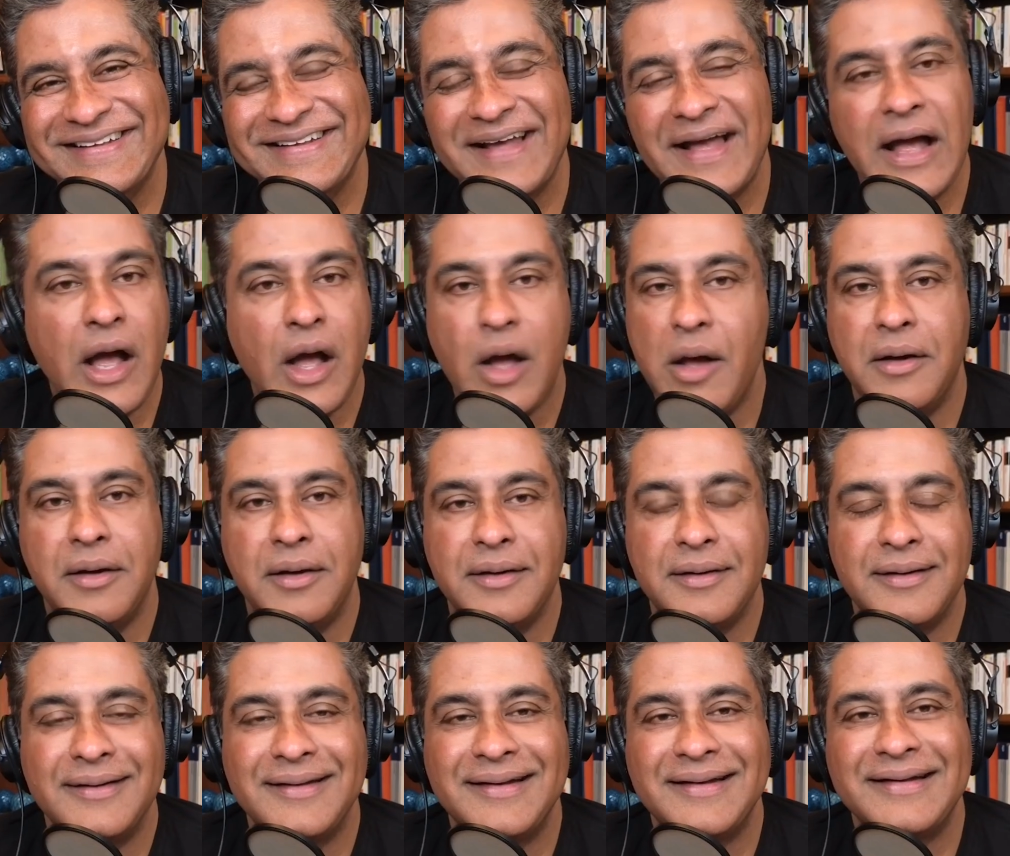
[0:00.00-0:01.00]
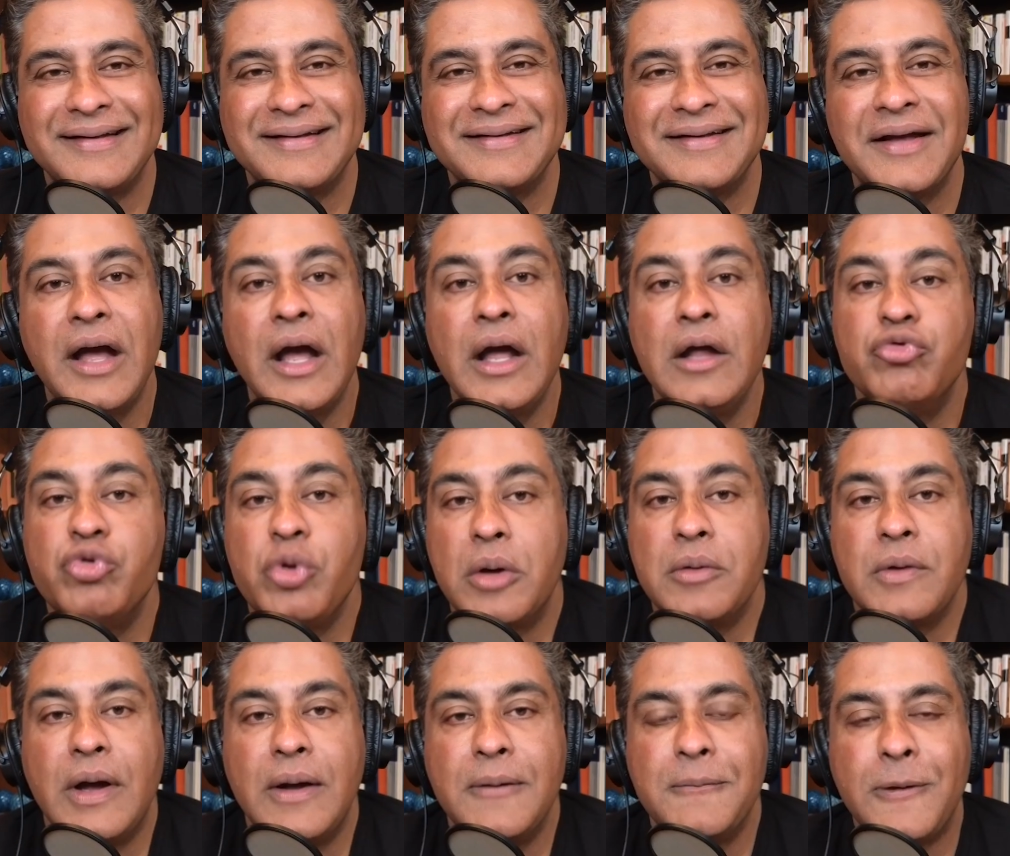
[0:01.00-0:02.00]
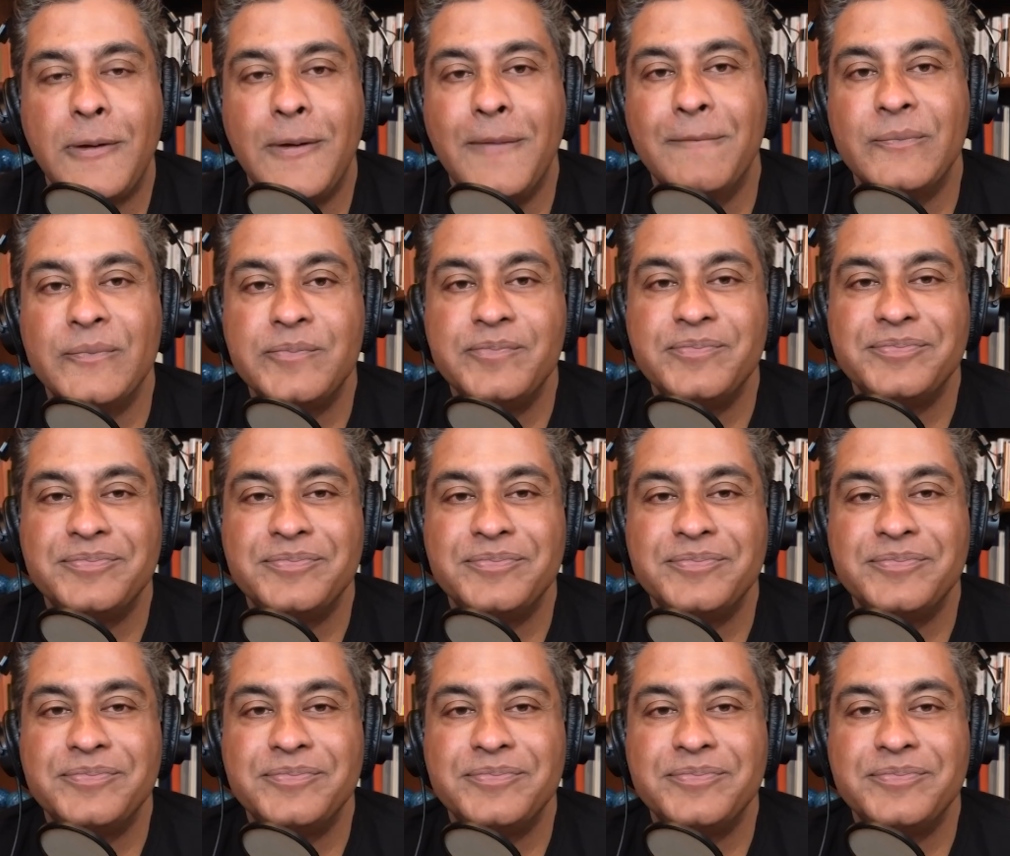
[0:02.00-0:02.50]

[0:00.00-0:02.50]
if you will. Don't you